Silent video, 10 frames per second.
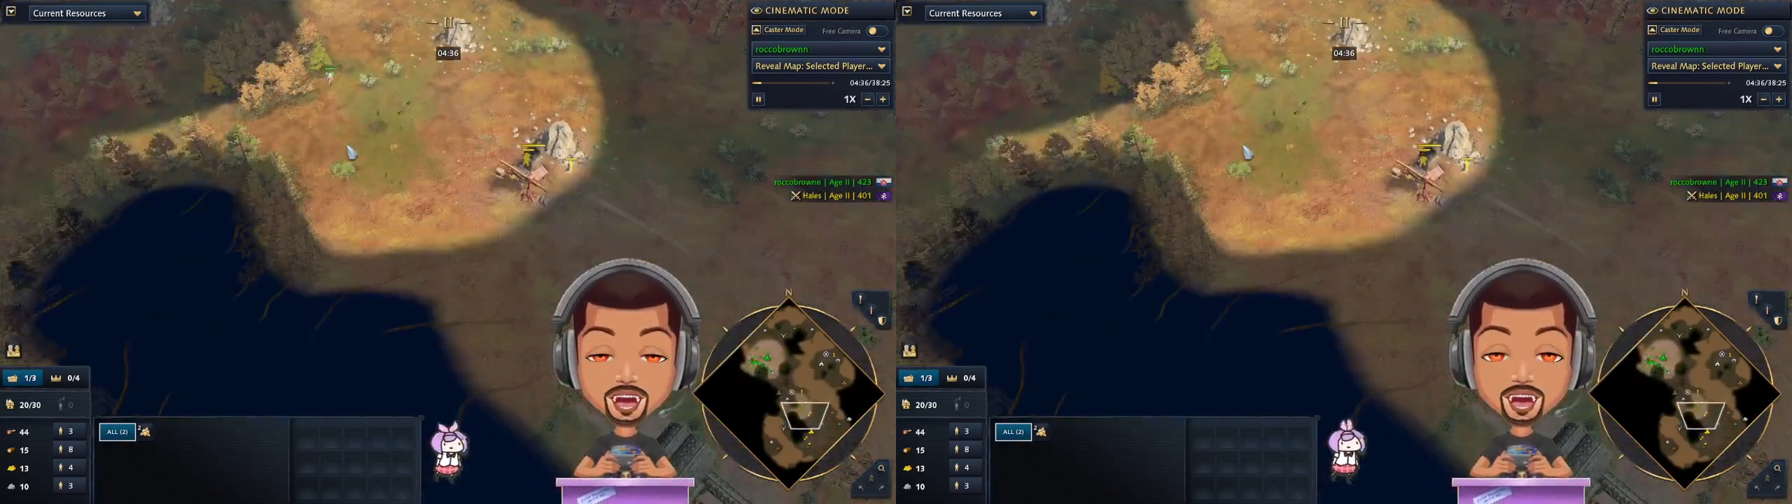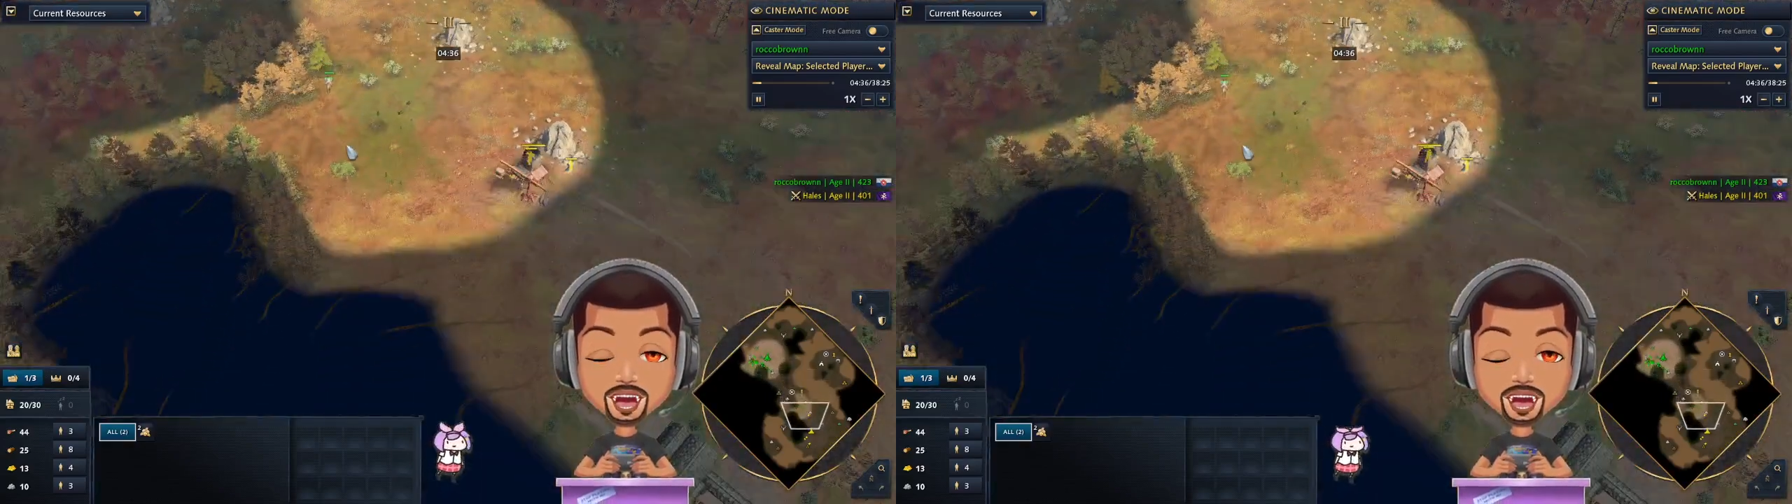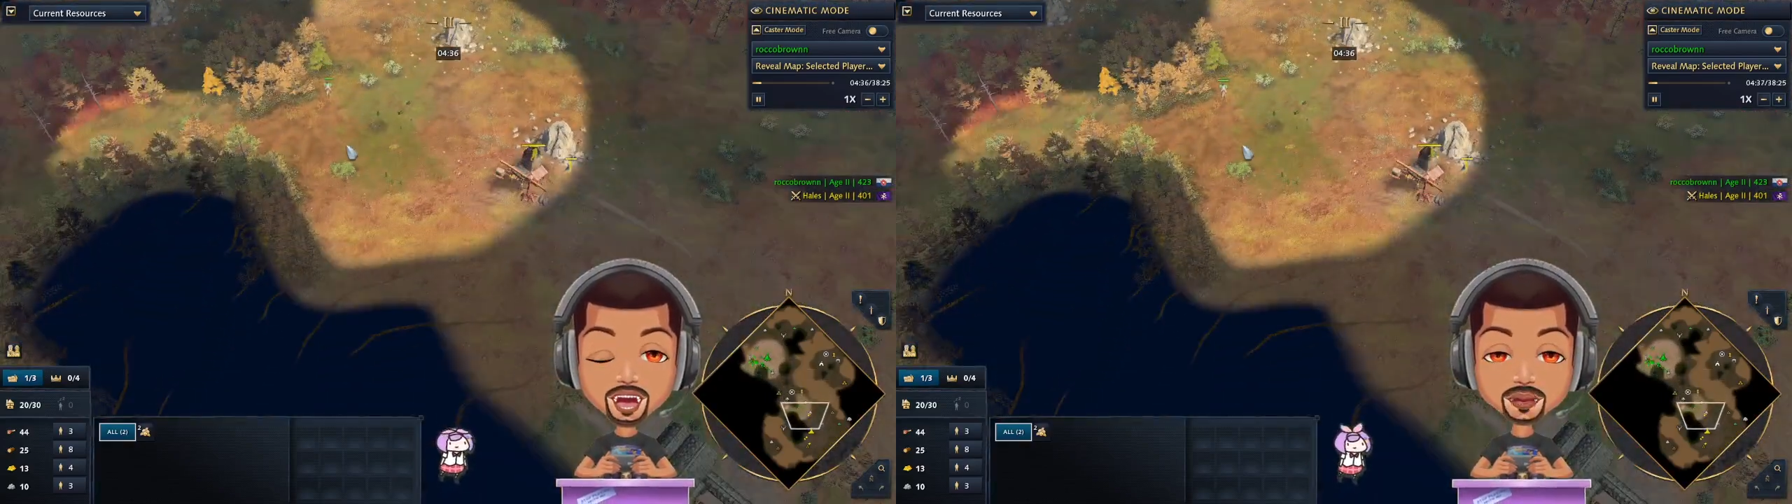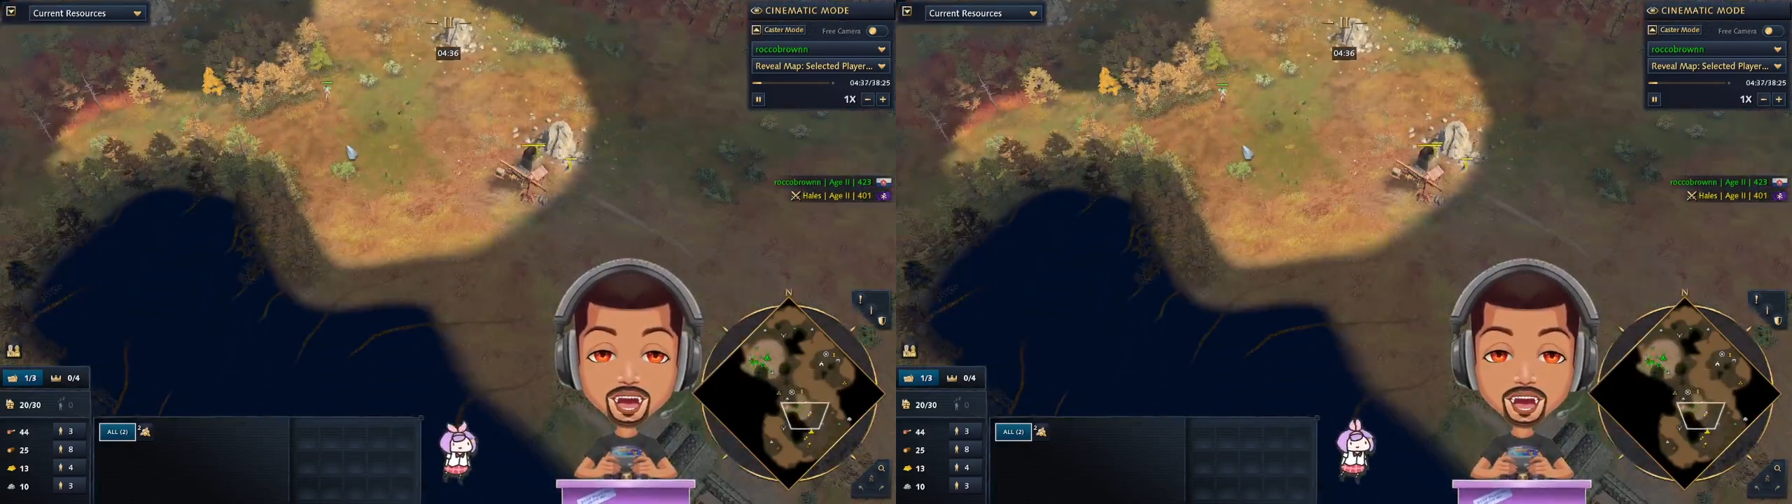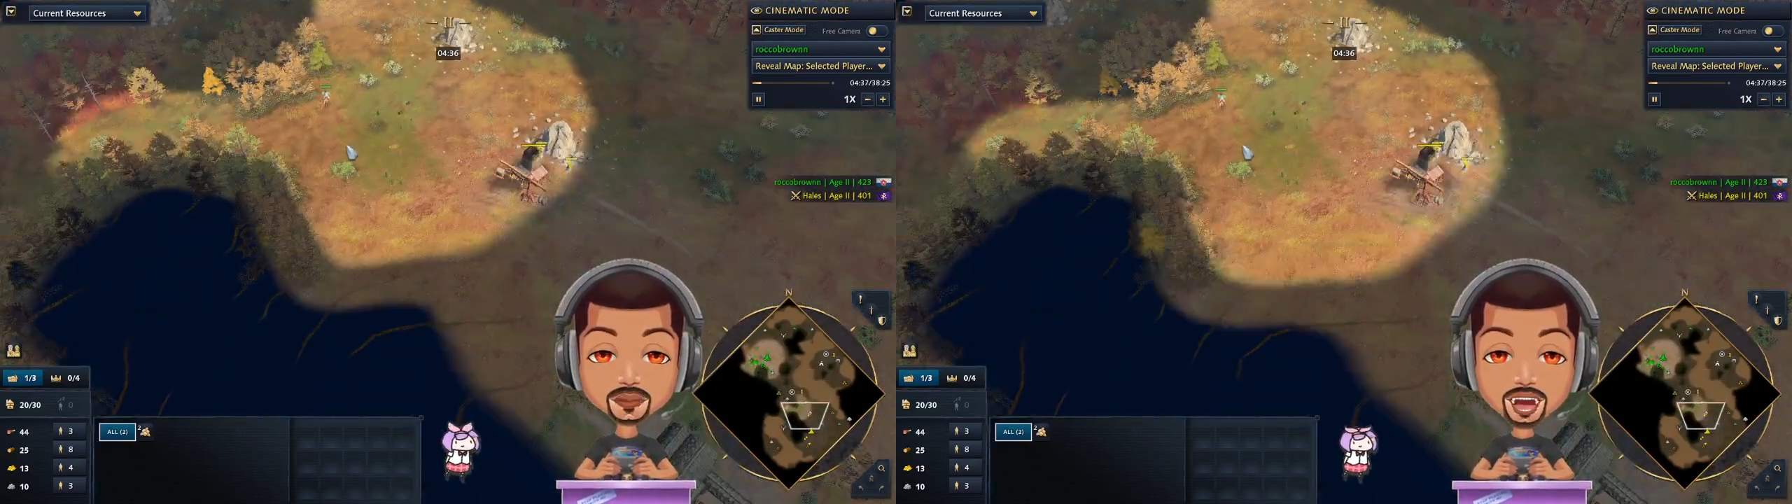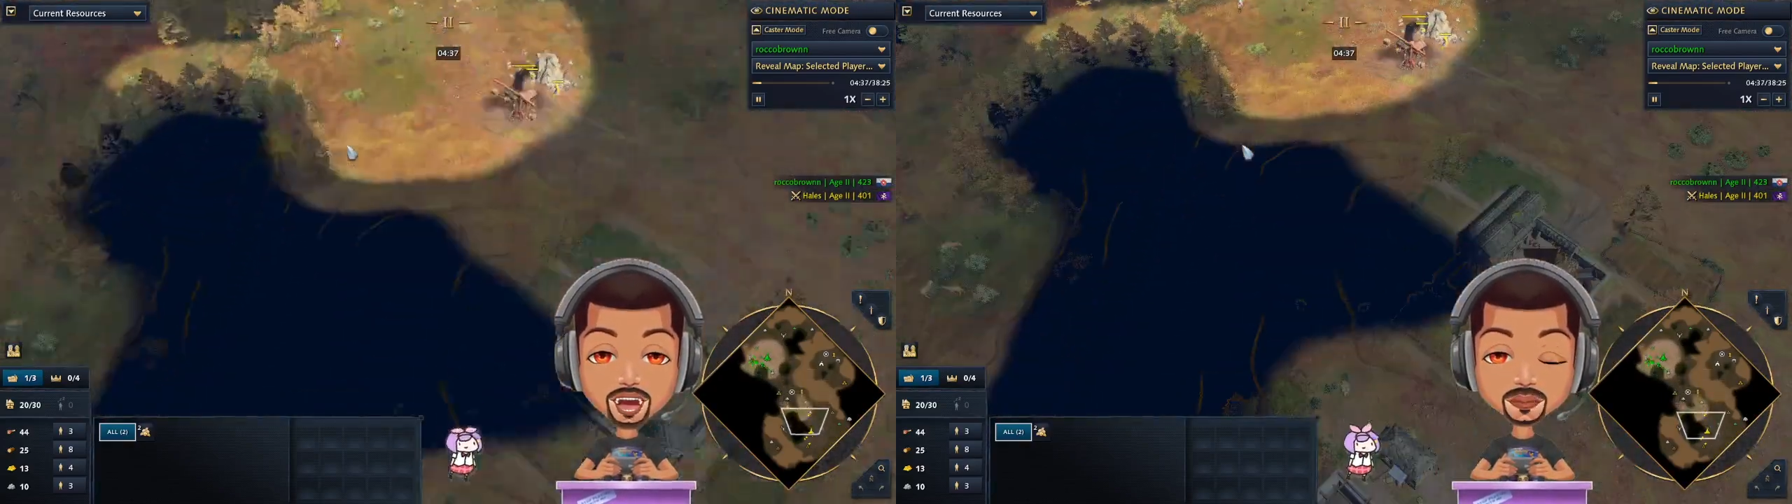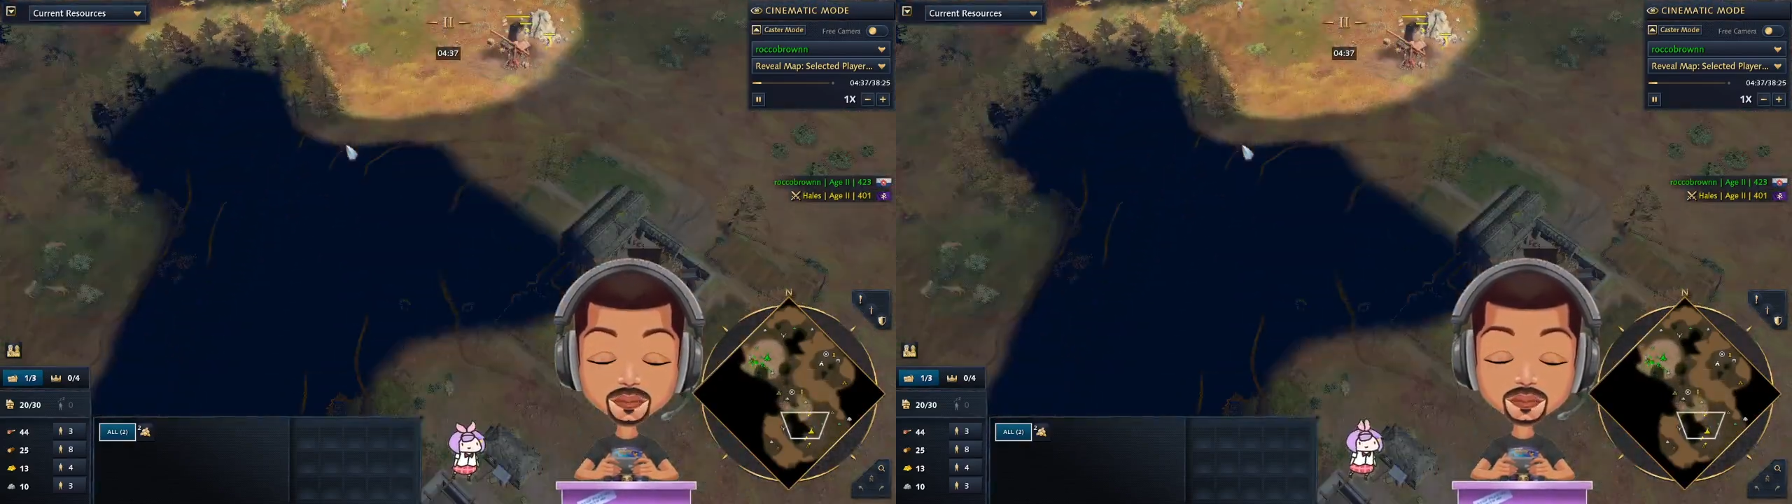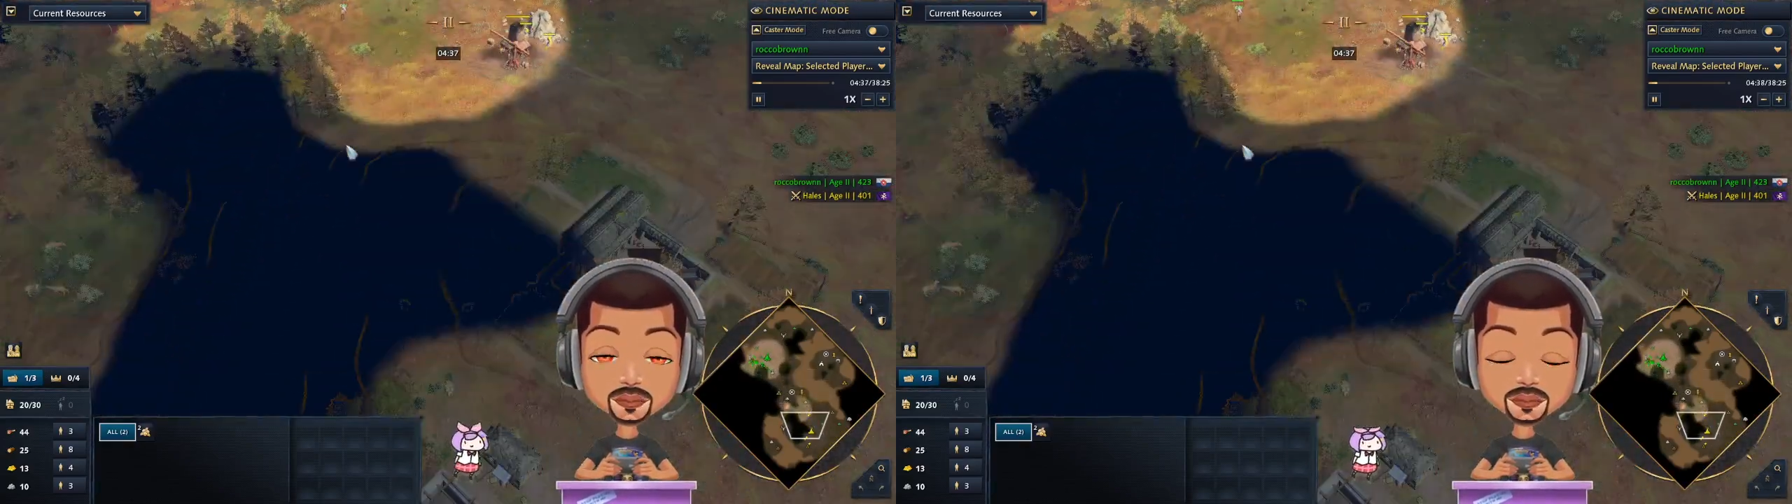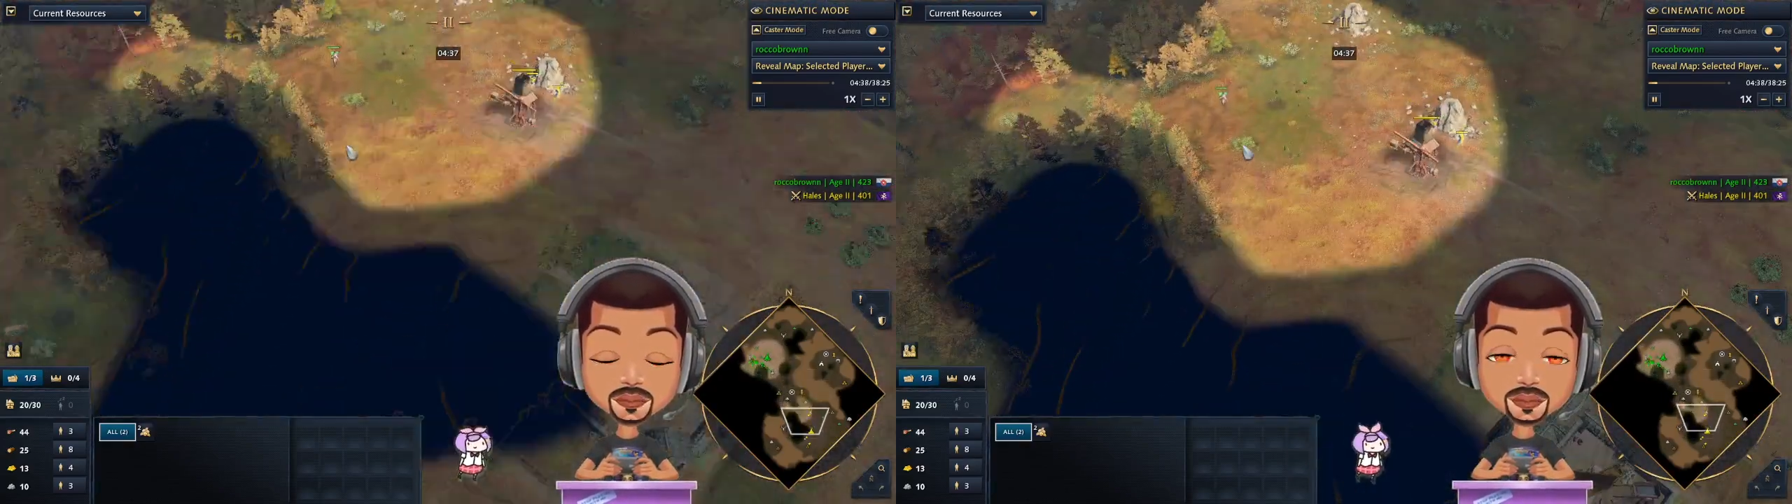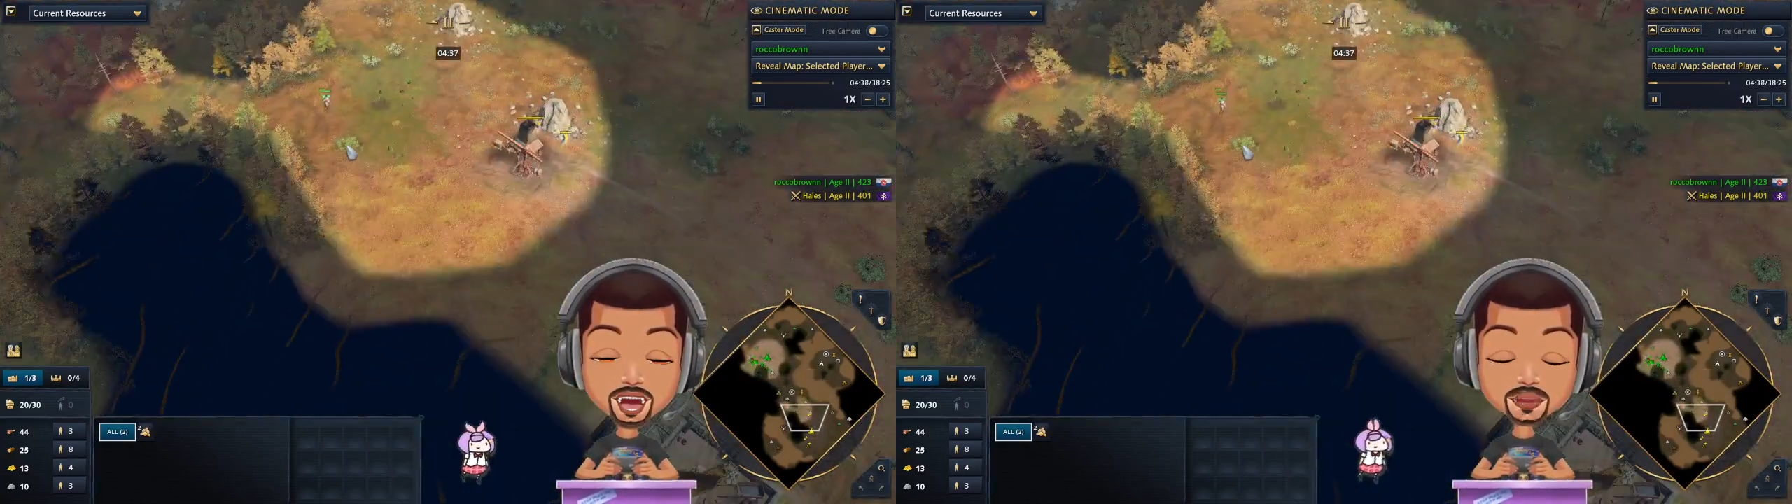So I'm not prepping
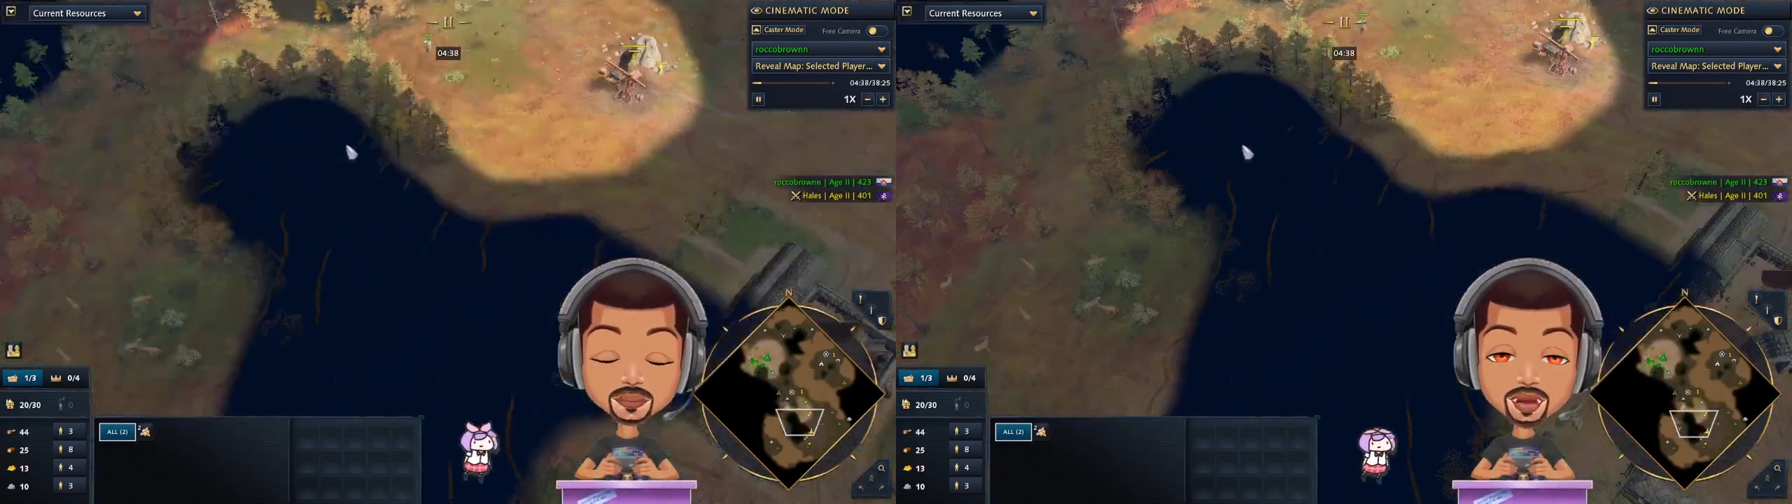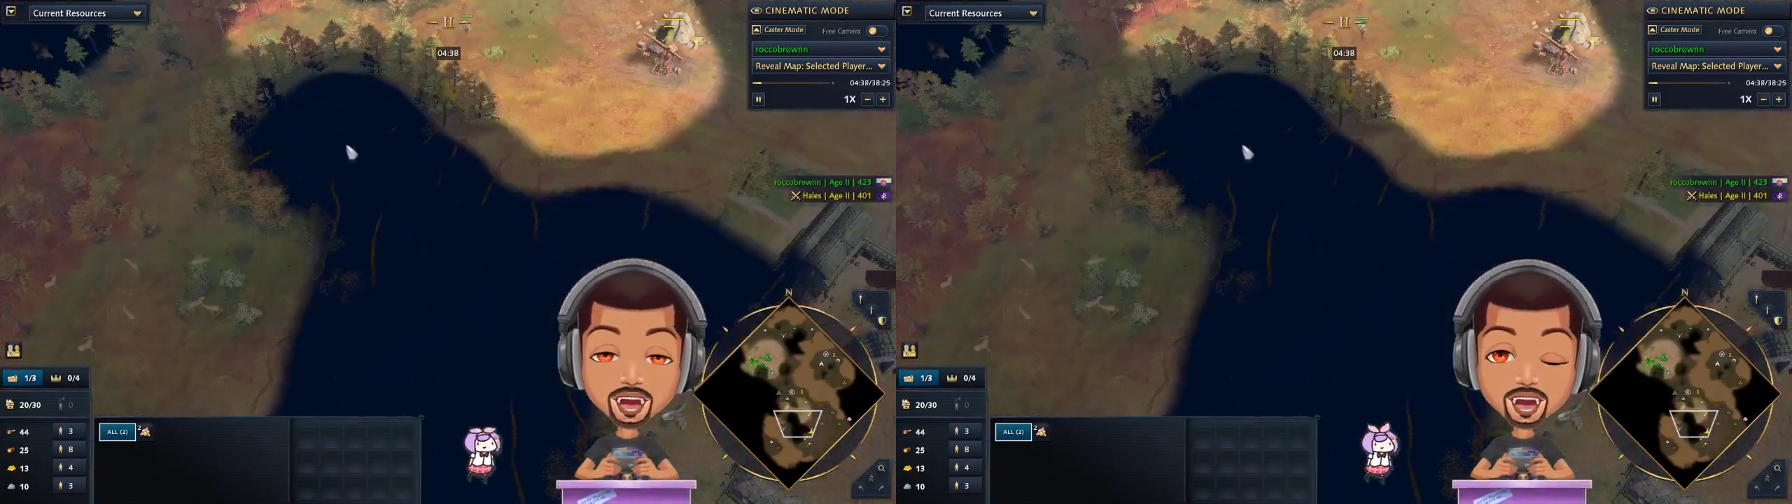accordingly.